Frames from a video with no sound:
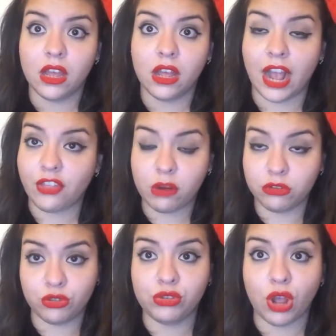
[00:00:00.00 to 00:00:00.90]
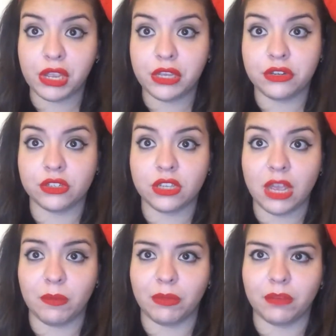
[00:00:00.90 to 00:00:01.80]
Like, I thought it was you talking in your
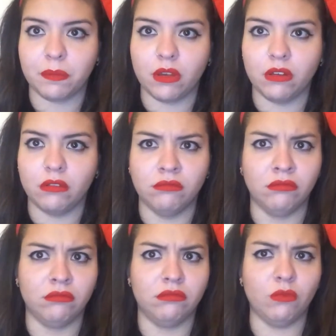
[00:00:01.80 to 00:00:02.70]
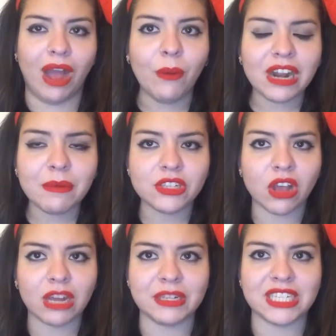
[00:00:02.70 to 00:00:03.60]
sleep. I'm like, why would I be
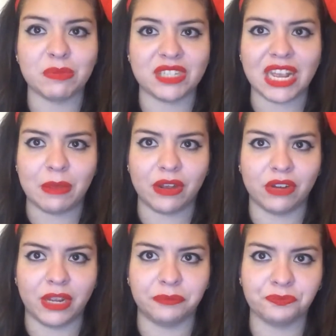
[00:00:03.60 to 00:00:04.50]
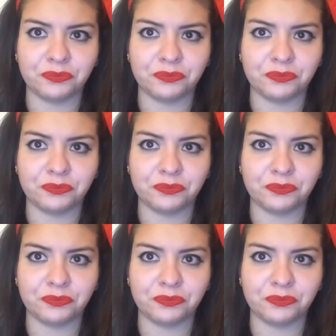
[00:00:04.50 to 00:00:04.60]
talking in my sleep saying my own name?